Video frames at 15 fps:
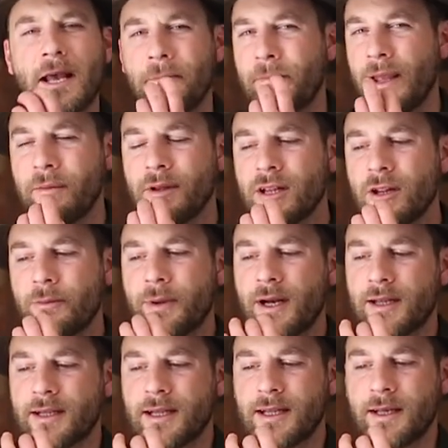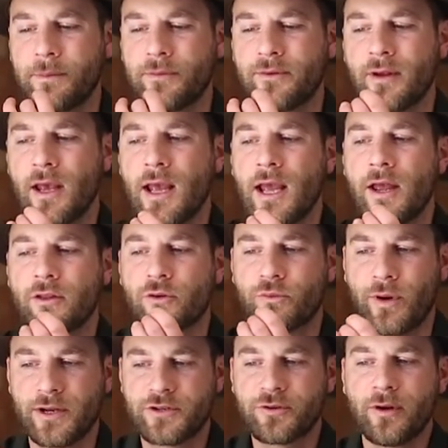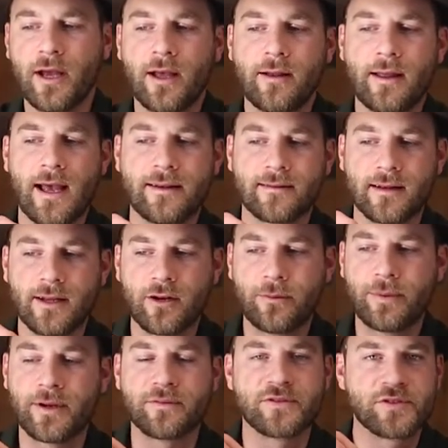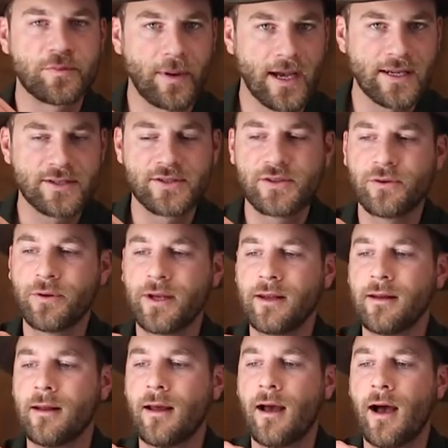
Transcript: Maybe a little bit on the lips. The retrohale has a little bit of spice to it.